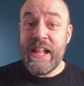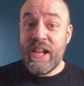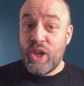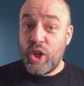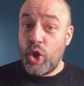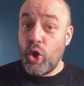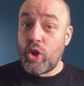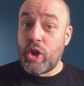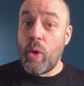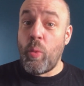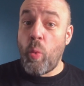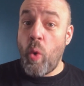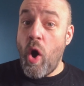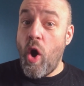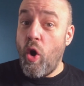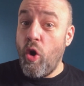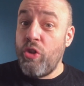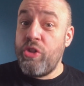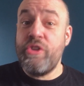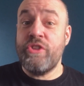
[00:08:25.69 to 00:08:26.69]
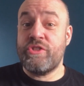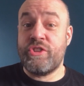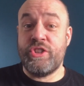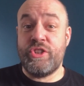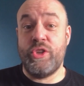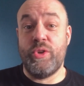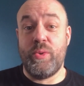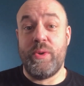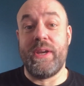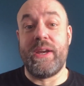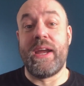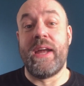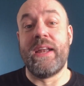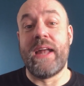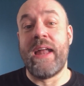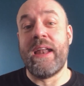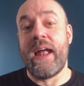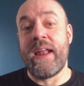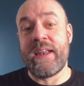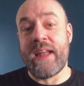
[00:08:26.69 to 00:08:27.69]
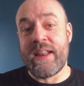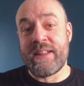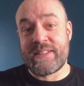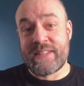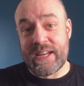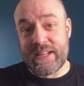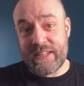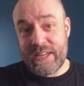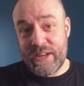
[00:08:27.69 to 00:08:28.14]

Look at what others are doing, and